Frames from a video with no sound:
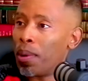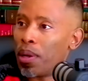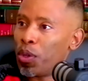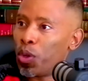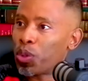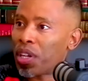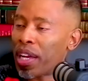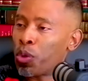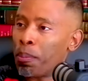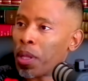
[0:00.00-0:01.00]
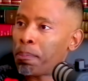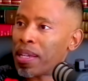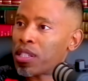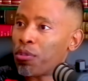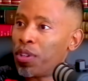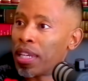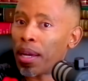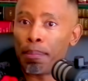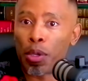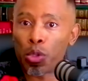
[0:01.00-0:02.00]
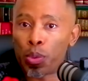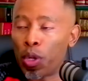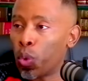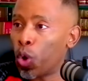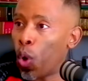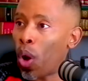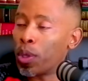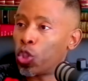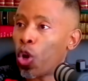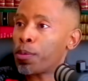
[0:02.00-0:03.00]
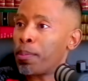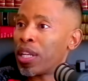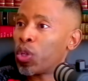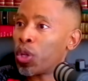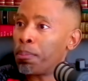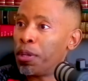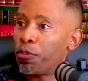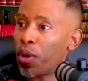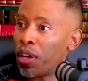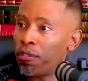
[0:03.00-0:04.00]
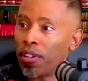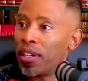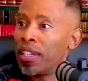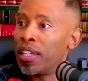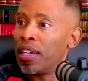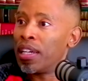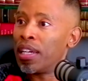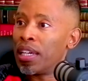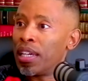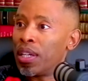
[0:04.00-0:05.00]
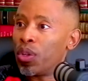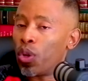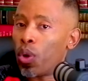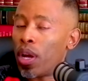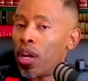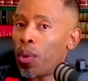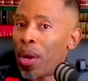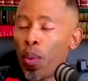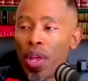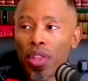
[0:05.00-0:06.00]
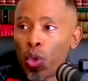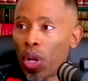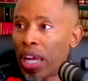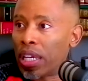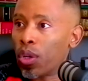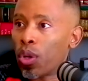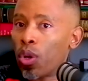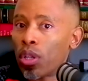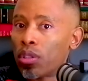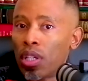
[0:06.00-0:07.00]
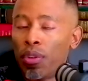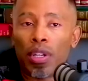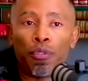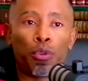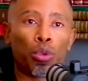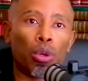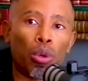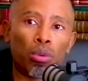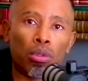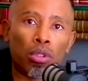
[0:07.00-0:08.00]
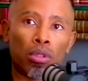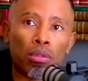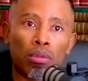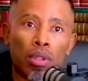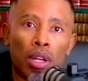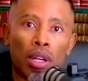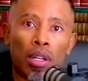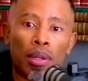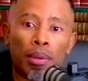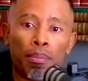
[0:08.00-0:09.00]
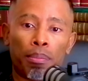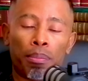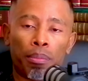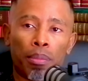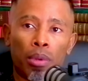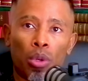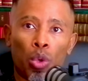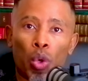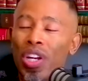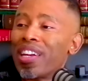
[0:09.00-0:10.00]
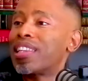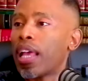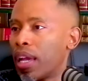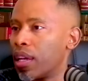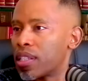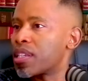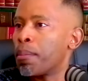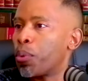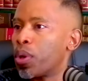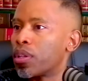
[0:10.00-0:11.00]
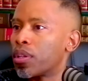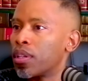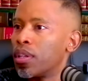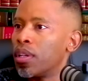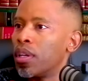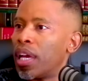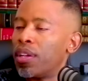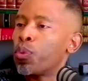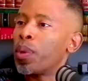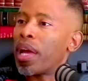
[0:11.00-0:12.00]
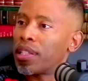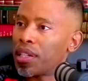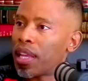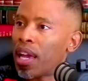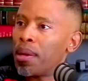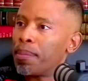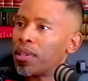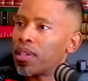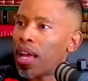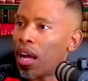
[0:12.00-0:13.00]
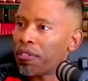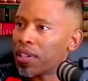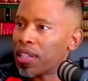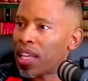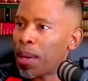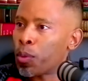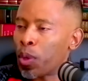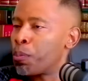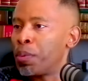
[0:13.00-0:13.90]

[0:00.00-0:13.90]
uh, you know, try to build passive income because we don't know our jobs might not be forever. True. You know, uh, and whether you like it or not, even if you don't, um, you know, you're going to retire at some point. And even at retirement, after retirement, what do